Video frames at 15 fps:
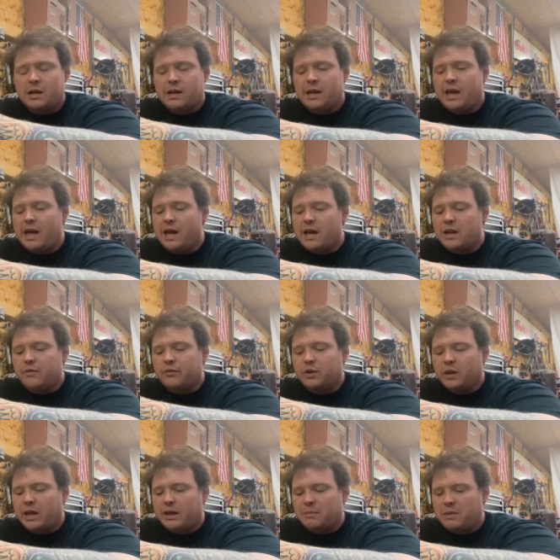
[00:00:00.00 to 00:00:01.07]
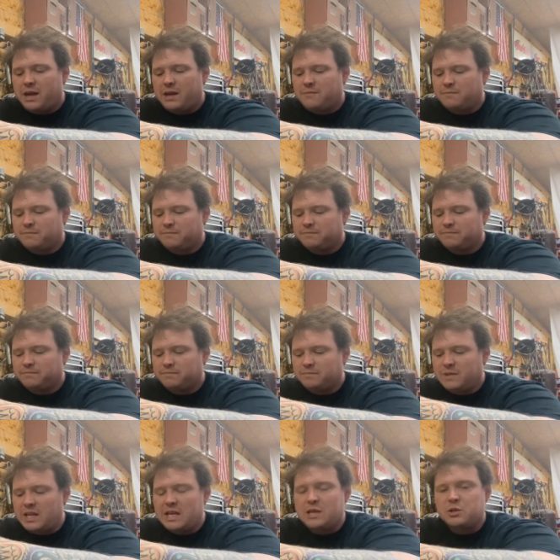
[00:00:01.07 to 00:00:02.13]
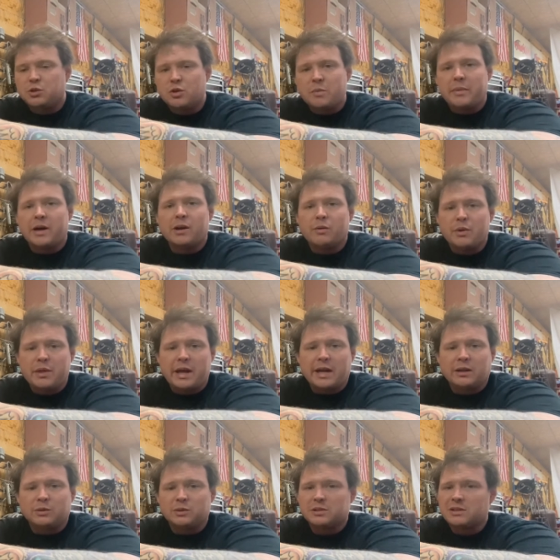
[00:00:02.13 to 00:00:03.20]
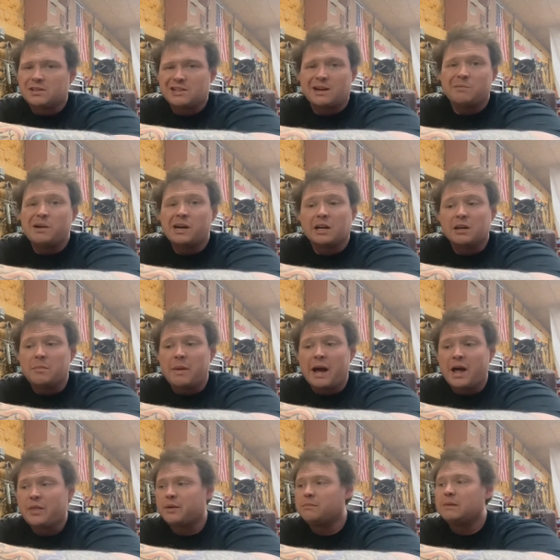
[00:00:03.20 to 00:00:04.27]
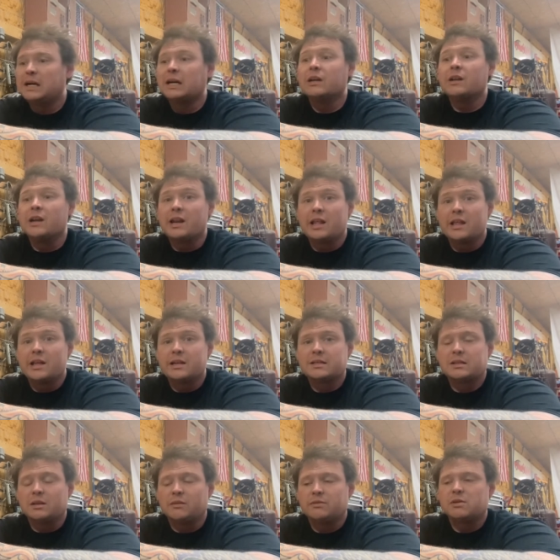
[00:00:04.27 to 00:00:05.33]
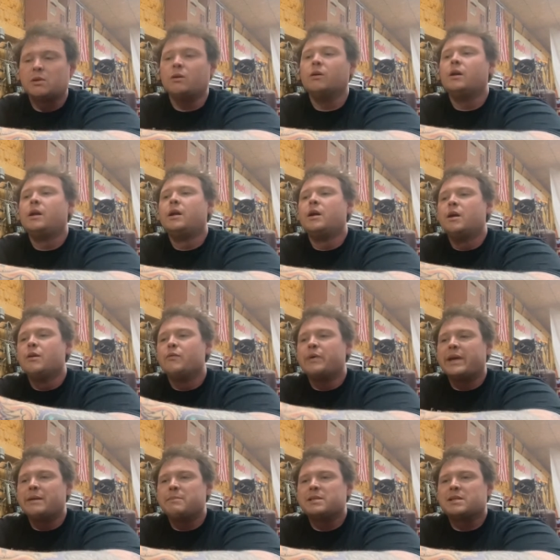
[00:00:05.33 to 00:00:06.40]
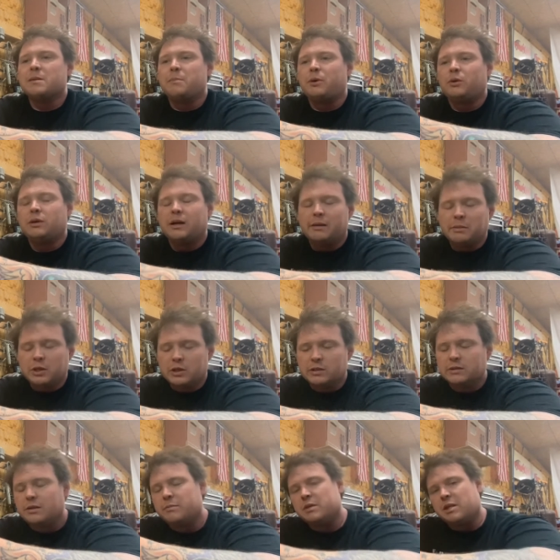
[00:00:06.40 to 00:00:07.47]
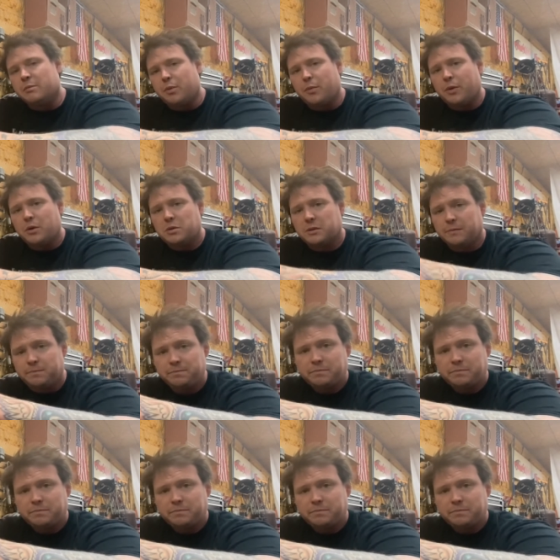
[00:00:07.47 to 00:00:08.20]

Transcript: And if you're like me, the easier the better with angles. I'm not good at math, I'm not good at any of that stuff. So if you keep it simple, I'm good. I'm a simple person.